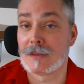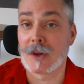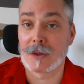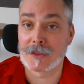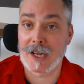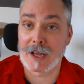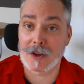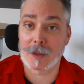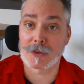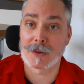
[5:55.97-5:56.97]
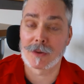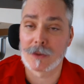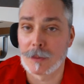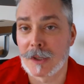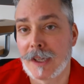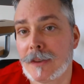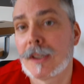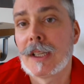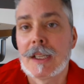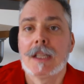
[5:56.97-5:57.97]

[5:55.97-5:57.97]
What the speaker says: involved in AdOps on a global level.